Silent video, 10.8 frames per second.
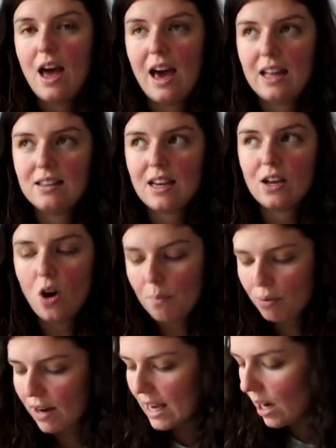And I got
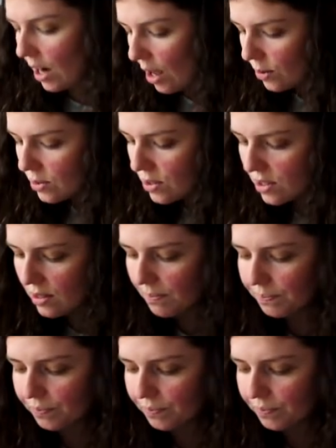pretty close,